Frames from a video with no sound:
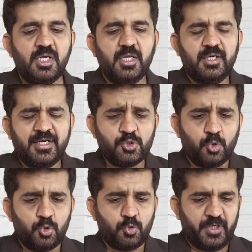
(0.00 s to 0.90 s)
Let us
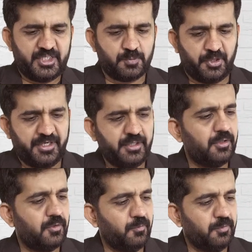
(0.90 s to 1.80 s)
go to next point,
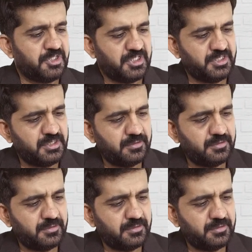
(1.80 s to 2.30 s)
which is